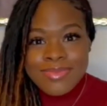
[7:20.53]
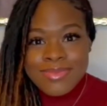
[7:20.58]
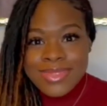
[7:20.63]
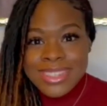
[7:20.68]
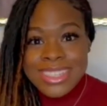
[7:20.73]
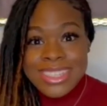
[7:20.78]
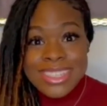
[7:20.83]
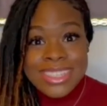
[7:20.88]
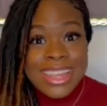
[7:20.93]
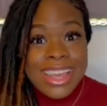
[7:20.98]

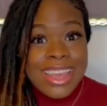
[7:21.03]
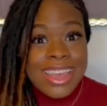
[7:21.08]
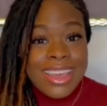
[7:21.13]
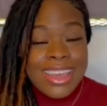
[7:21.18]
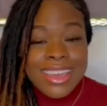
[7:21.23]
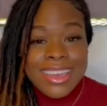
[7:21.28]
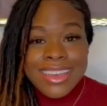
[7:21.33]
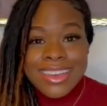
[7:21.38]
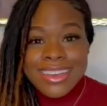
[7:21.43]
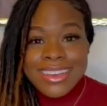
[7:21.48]

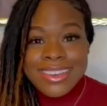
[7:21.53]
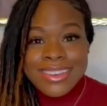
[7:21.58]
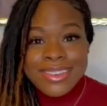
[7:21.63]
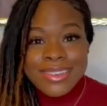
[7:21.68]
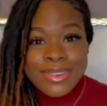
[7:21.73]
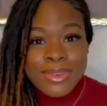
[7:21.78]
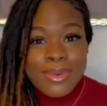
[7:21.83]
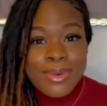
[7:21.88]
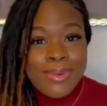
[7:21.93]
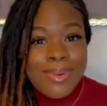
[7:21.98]
steak,
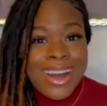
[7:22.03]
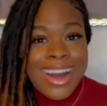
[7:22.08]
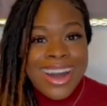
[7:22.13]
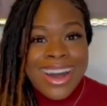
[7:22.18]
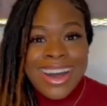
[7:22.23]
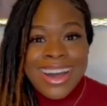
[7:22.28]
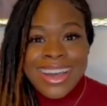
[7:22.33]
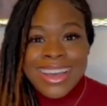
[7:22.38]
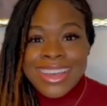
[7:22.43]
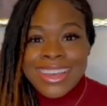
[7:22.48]

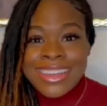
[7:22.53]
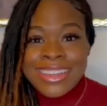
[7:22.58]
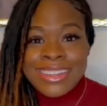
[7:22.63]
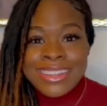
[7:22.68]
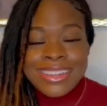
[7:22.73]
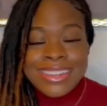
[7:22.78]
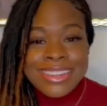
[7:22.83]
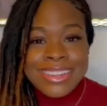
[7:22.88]
wine,